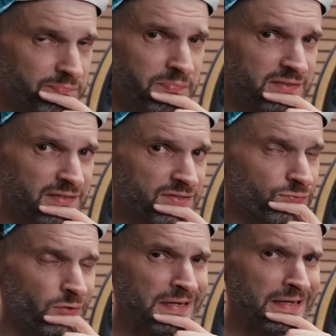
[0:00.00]
But
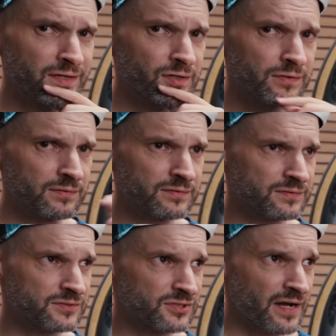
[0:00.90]
that's really
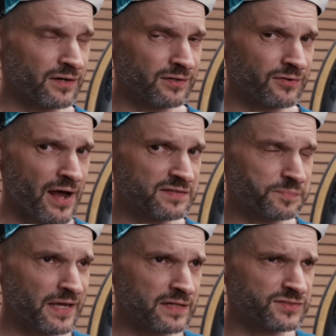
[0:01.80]
kind of
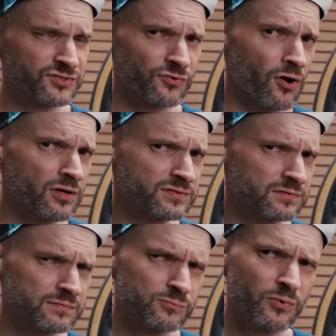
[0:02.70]
grasping at straws
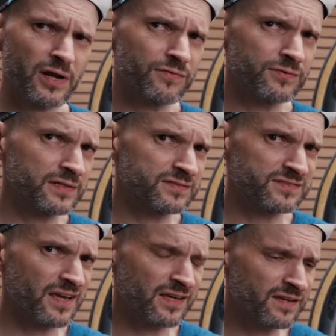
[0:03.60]
and whatever that
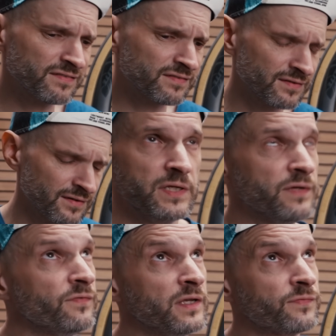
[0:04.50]
saying is.
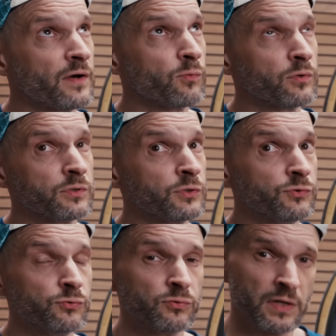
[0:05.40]
Even if I wanted to
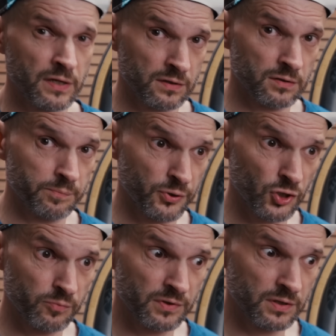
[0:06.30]
do like a
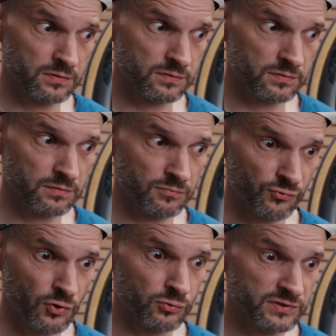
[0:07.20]
permanent
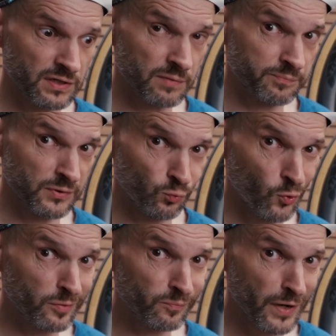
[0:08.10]
road setup in
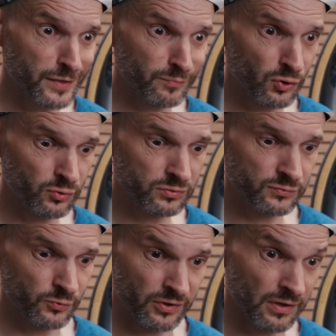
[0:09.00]
1x
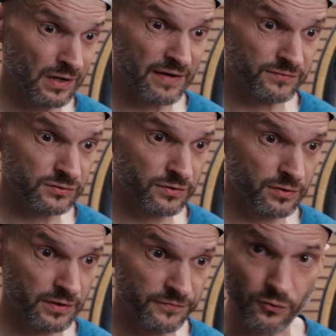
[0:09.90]
mode with an
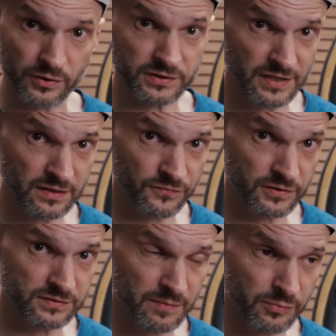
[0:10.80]
11-34 cassette, for
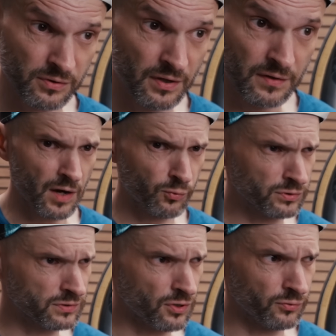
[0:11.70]
example, I
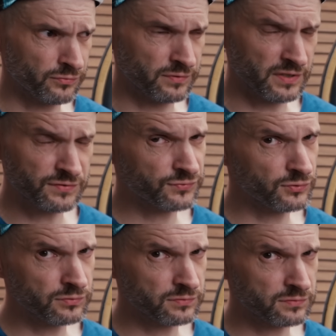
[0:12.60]
wouldn't go this
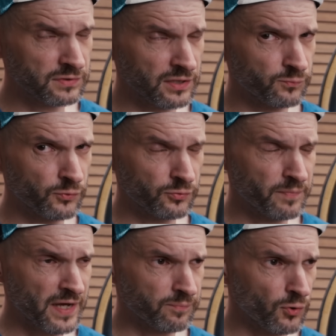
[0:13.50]
route. It would
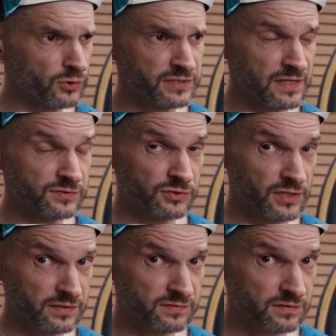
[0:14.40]
make more sense to
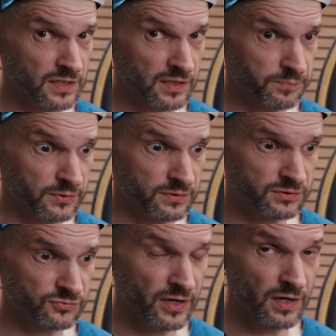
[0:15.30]
just keep a
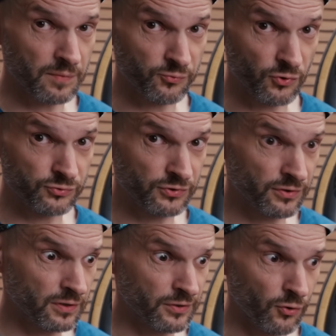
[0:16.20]
straight up road
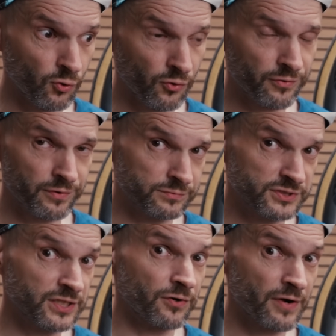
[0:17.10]
derailleur or a
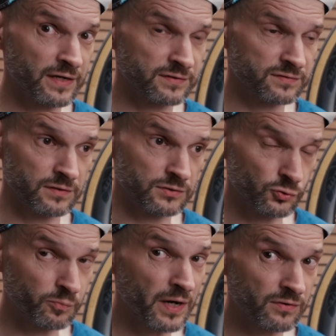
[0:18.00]
GRX
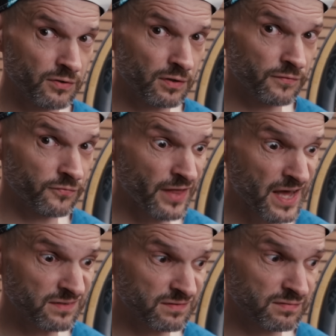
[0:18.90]
2x derailleur for
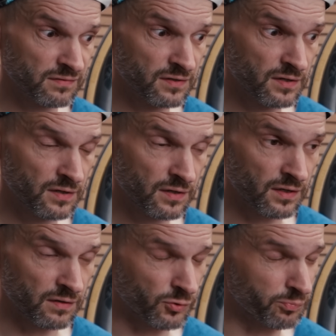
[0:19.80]
that.
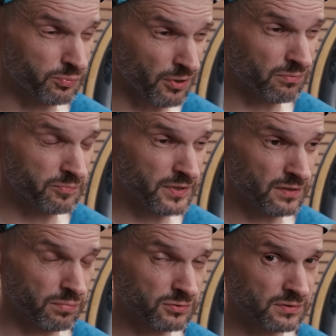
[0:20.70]
It would probably
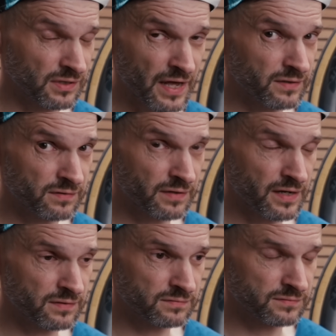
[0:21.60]
be a bit lighter
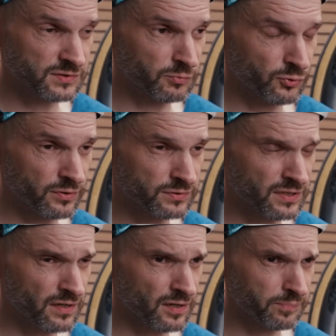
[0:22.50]
and smoother
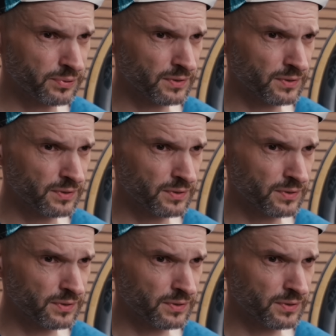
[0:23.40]
setup.